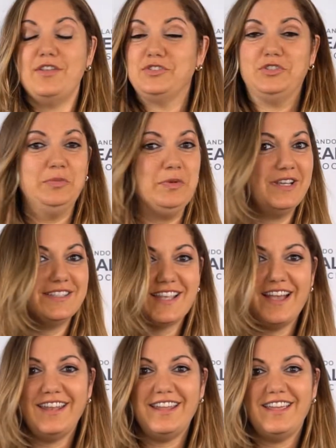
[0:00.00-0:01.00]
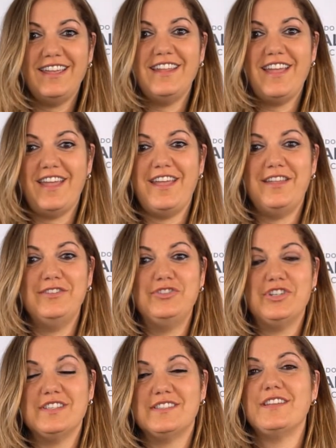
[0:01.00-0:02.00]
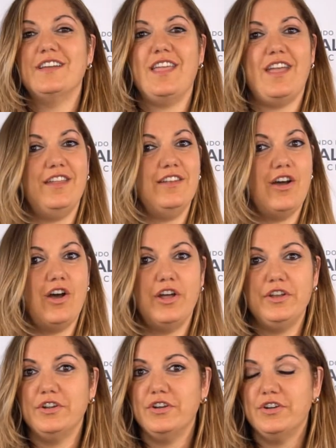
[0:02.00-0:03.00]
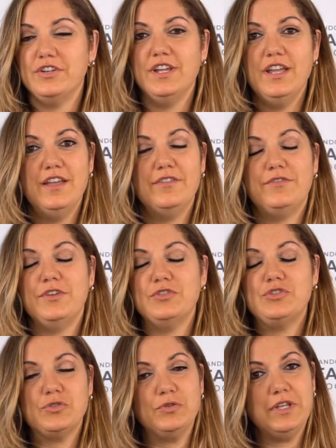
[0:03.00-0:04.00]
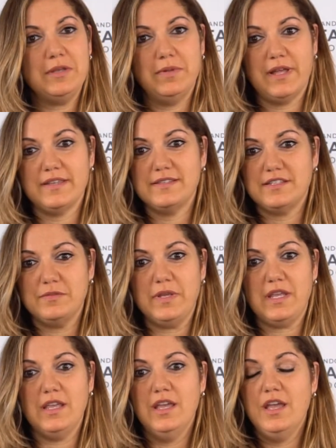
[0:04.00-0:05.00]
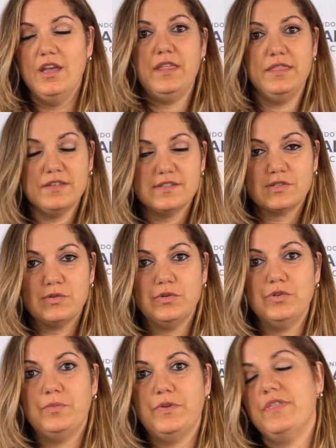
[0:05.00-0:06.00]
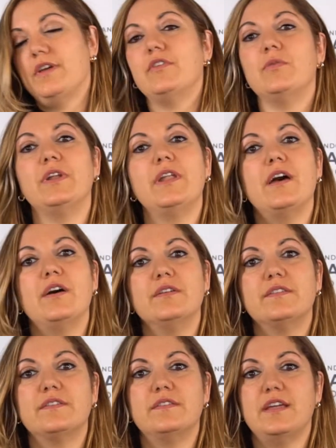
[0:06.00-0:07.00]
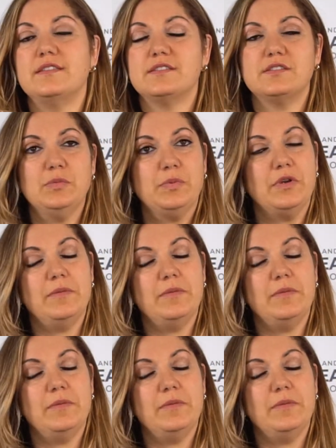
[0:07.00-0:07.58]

Super excited and just, again, honored. Feel truly blessed to be in this group with everyone else. That's super